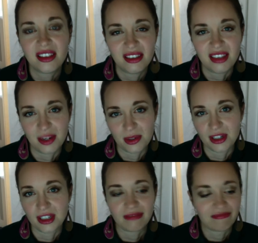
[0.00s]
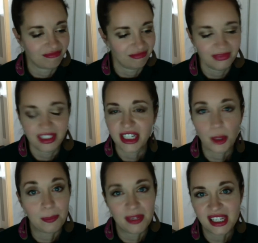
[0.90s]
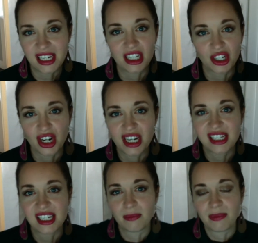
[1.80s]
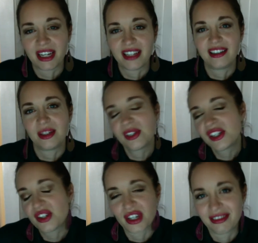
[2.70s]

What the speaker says: They were, you know, busy and crazy, but it was still good.